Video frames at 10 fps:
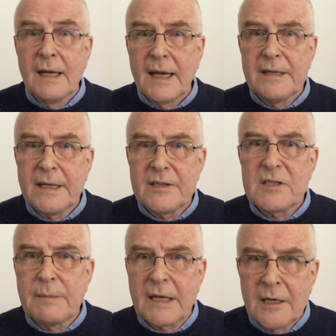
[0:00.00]
and needs
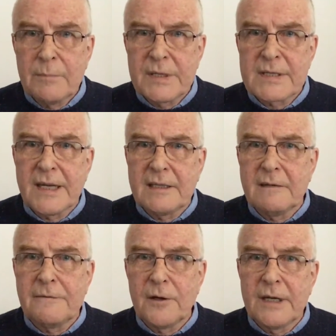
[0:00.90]
to be
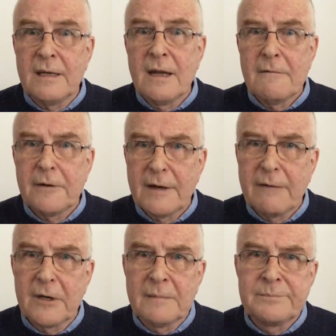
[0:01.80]
compensated for it
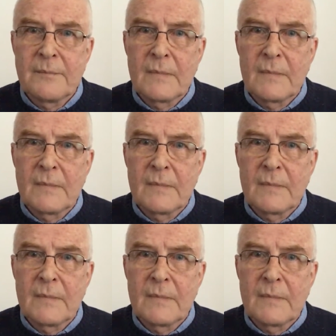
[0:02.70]
forever.